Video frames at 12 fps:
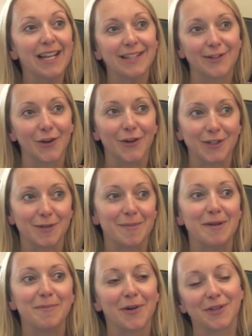It's got to
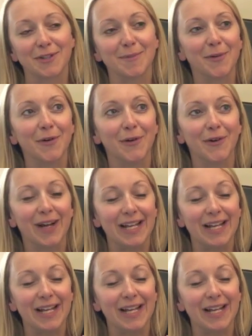be possible,